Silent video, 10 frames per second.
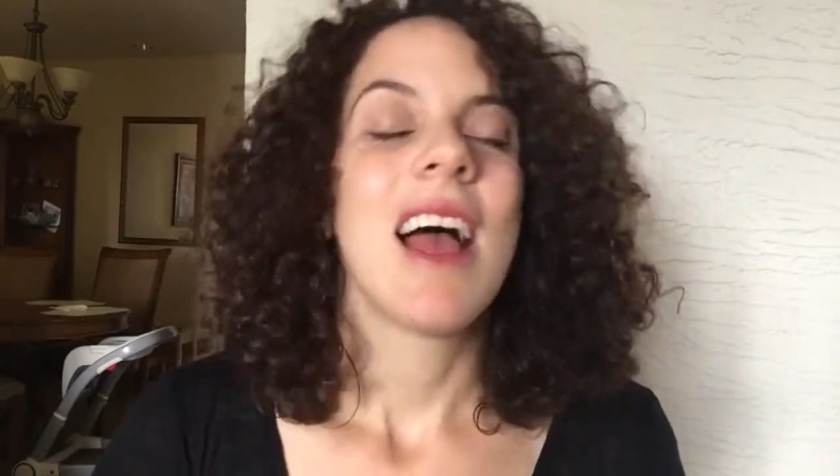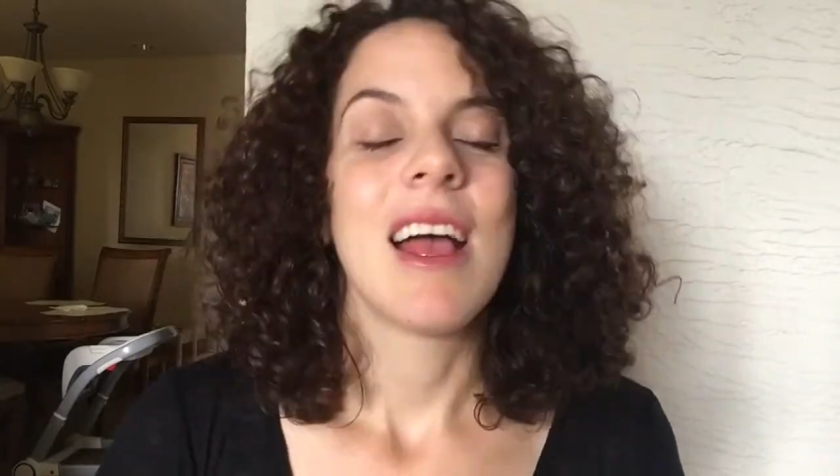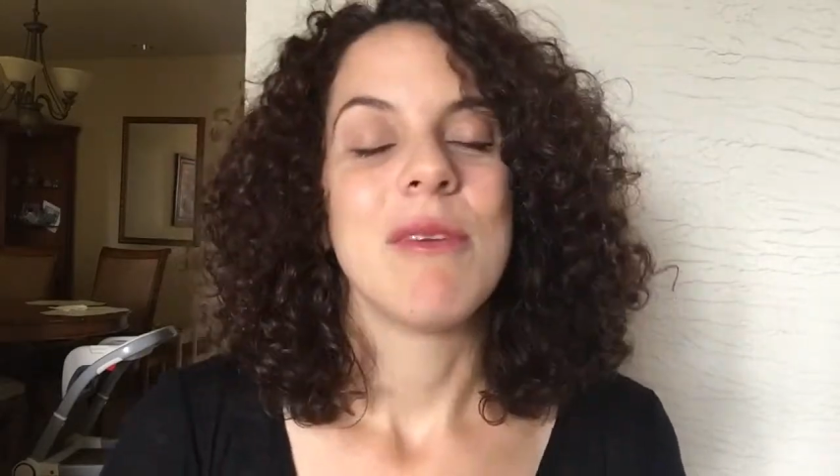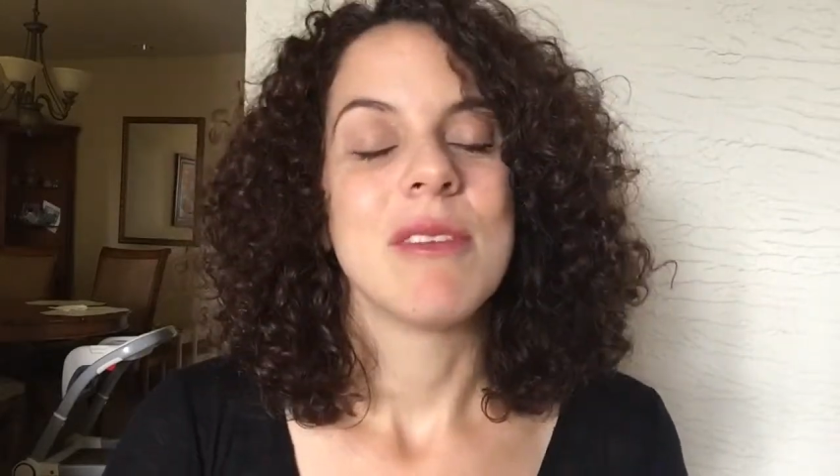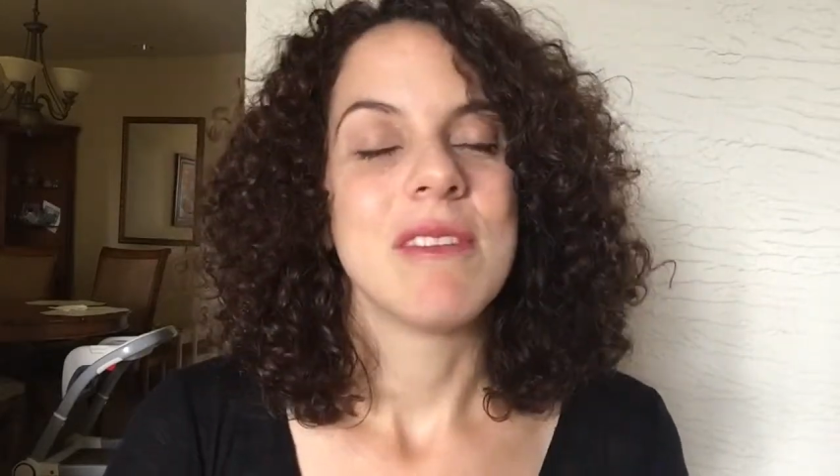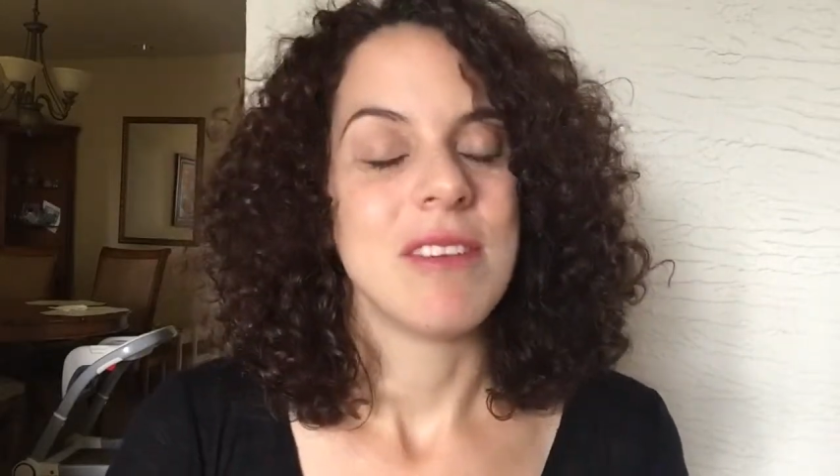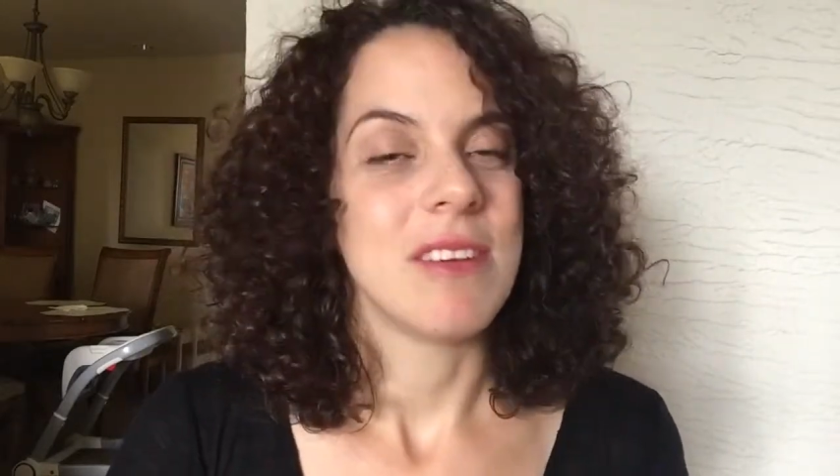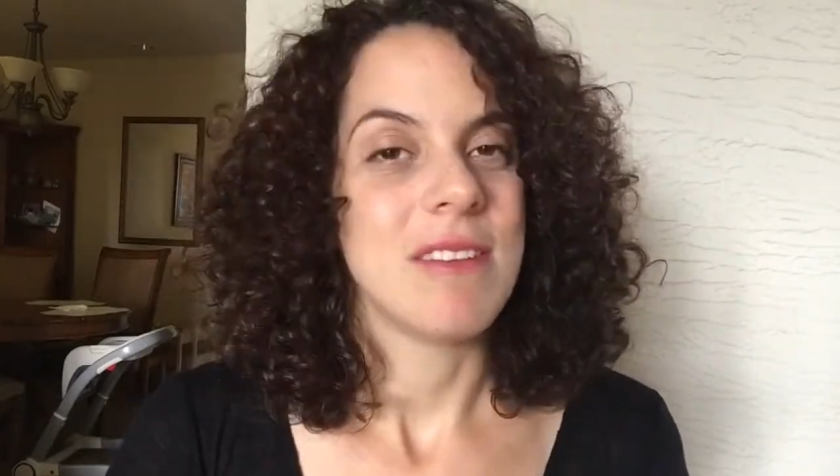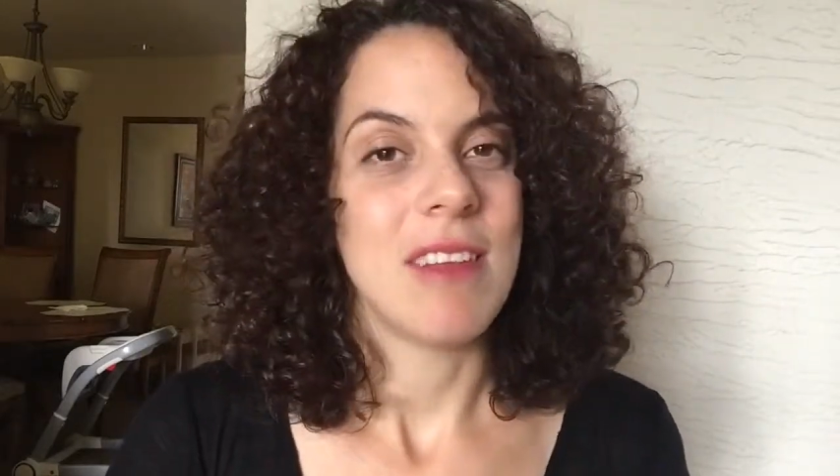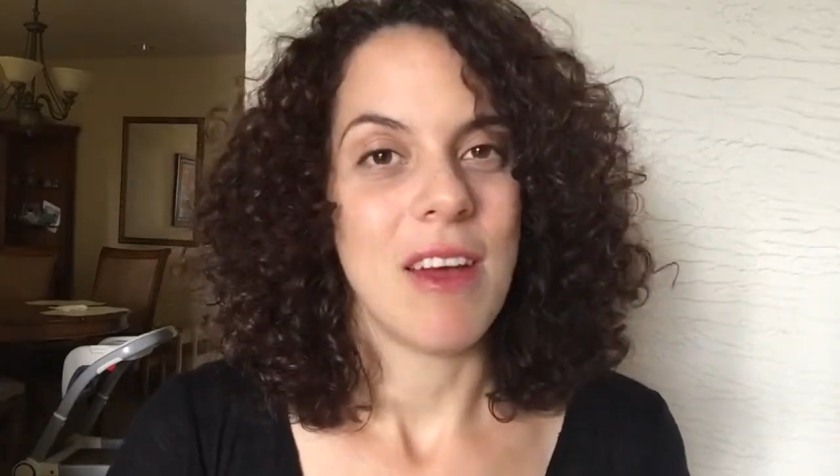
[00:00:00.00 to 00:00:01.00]
I was
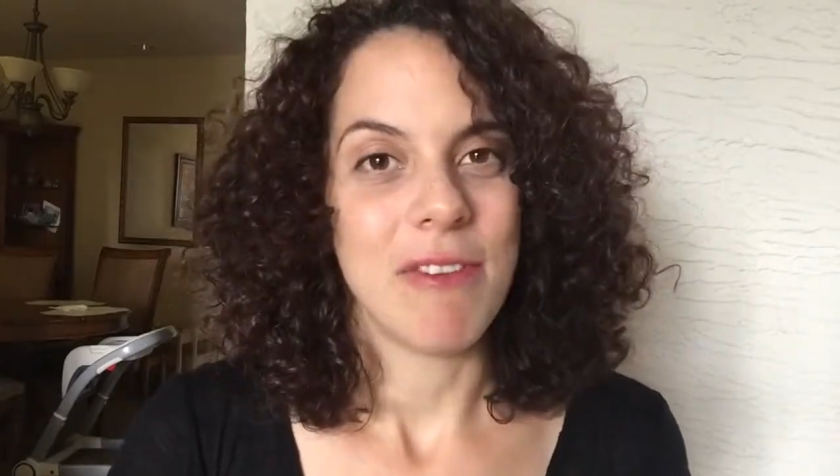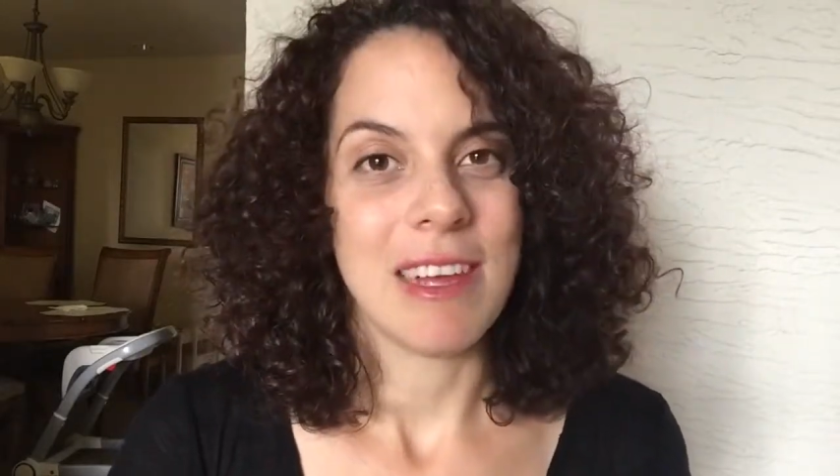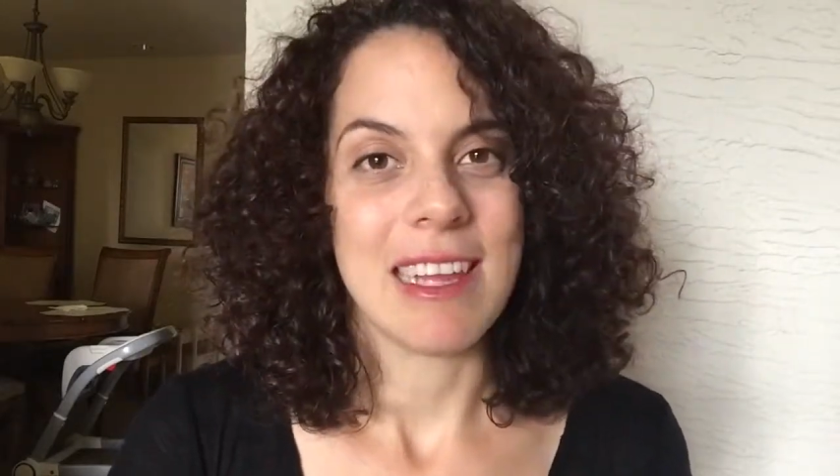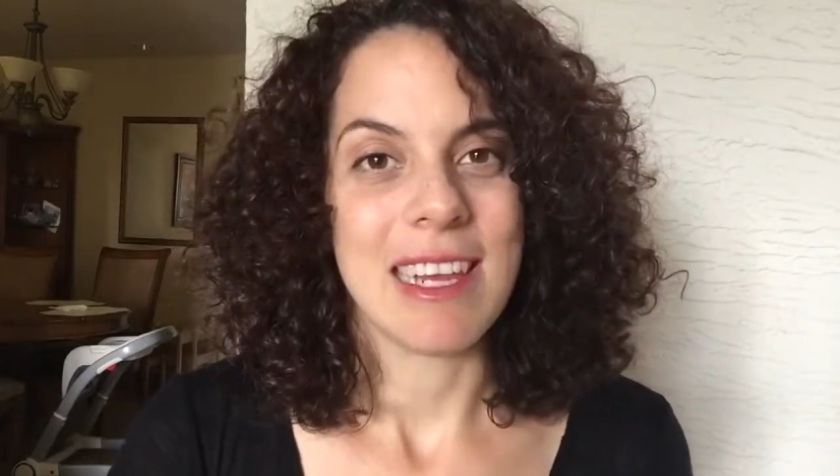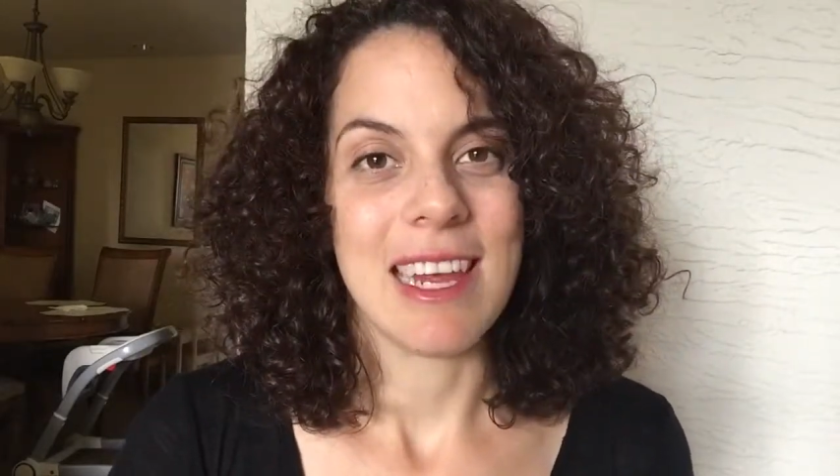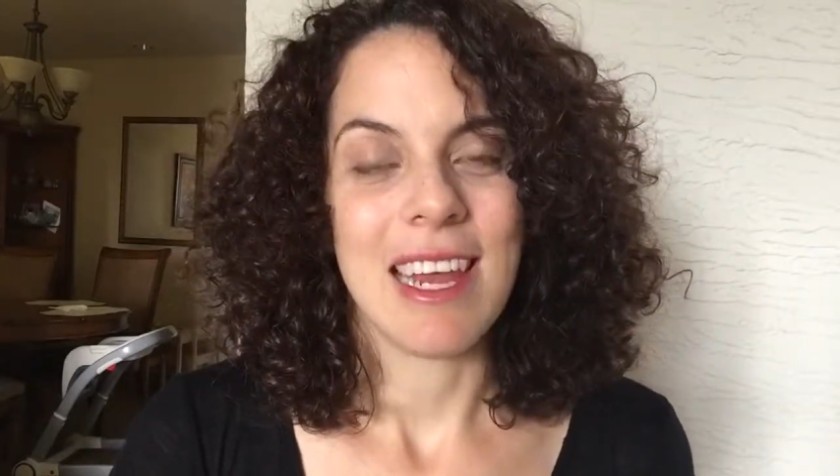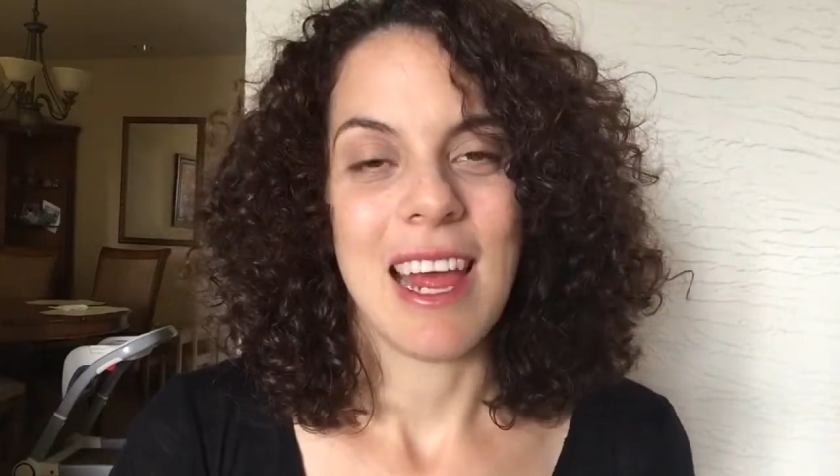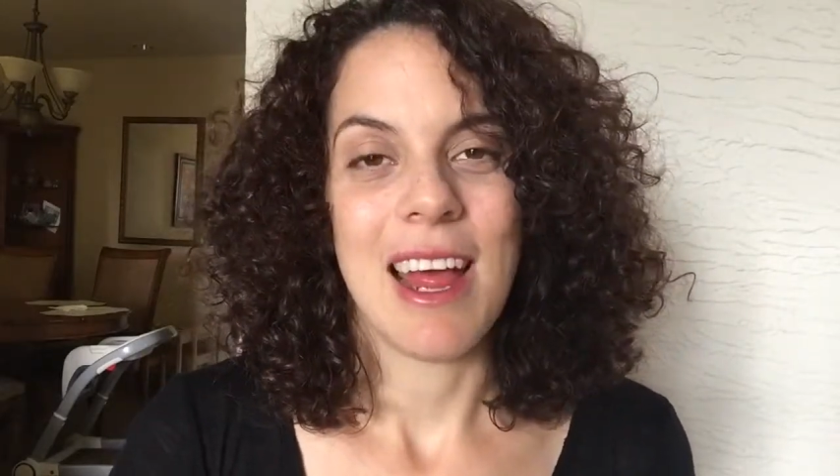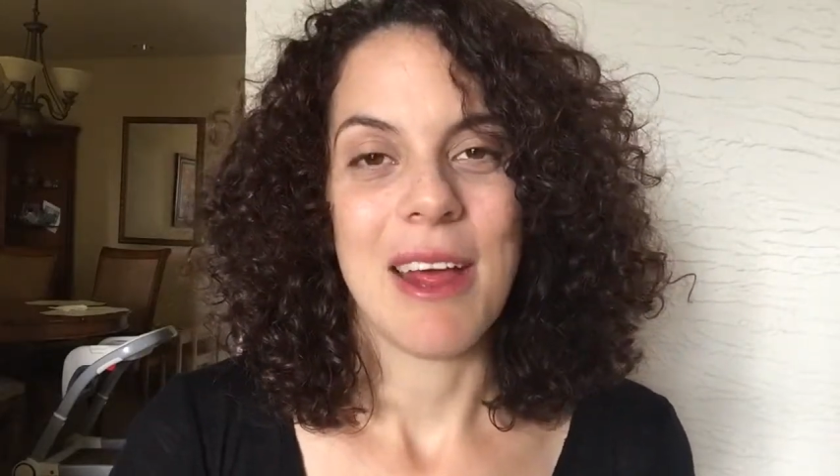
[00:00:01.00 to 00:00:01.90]
just not feeling it.